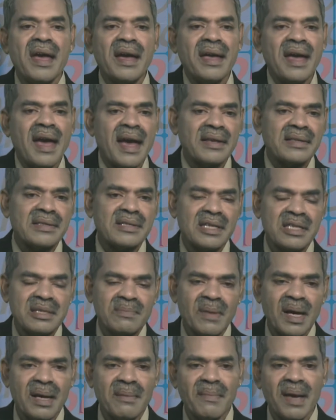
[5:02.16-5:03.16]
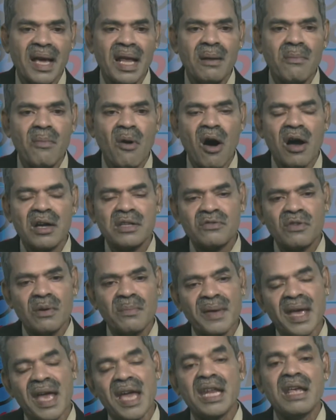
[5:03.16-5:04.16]
I access my mailbox
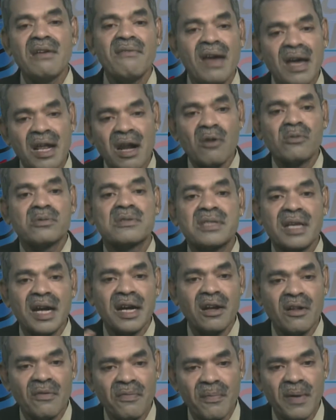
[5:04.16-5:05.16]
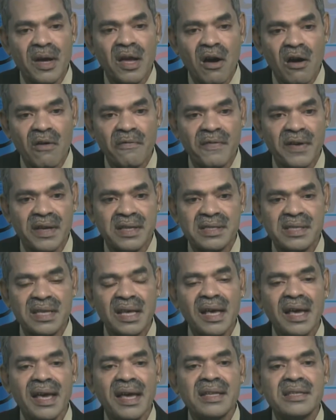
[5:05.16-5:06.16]
from anywhere outside of my office
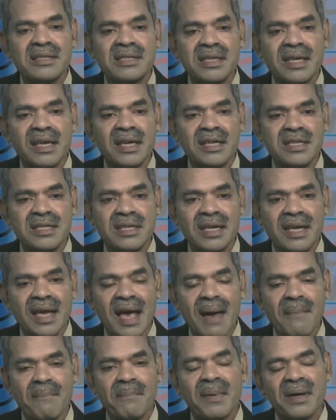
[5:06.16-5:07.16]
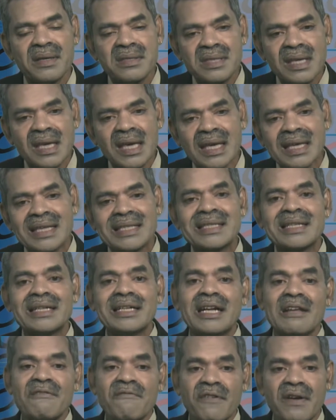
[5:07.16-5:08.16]
in CEG campus is
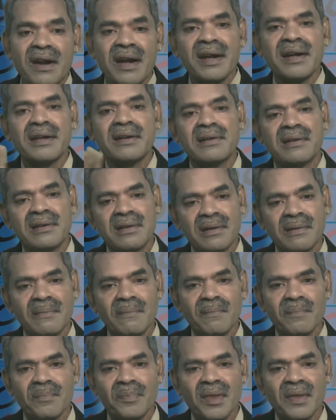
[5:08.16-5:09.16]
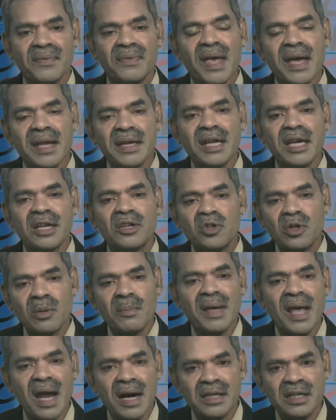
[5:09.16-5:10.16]
different. They need to
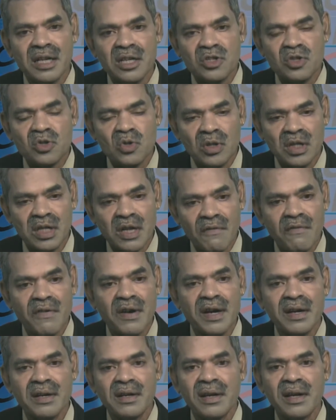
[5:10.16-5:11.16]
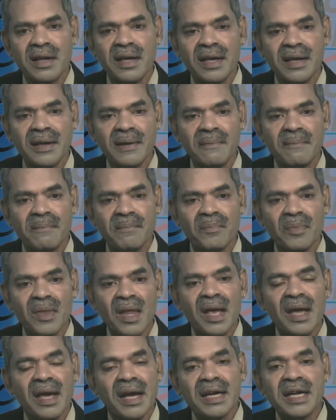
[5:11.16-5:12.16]
be understood differently.
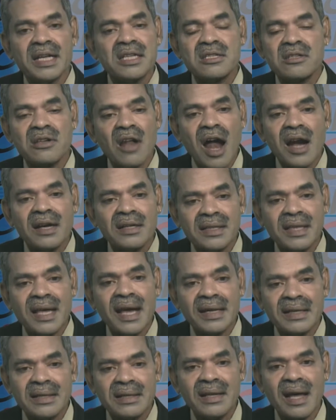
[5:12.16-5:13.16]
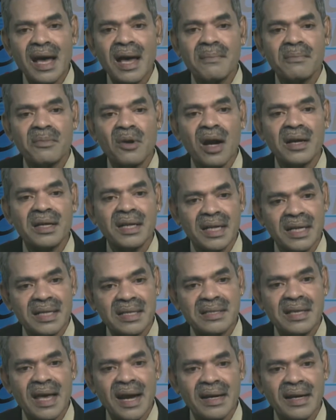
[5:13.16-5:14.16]
It is not that I am not an
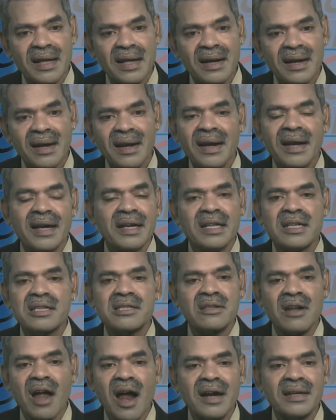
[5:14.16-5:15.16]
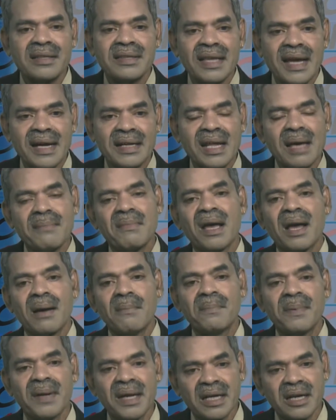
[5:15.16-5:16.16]
insider, it is not that I am a
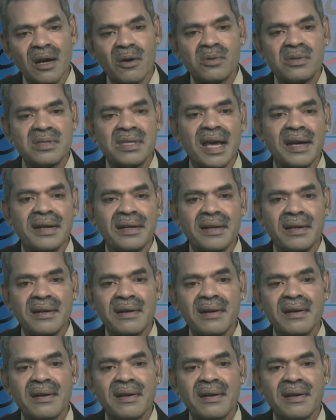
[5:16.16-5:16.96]
complete outsider.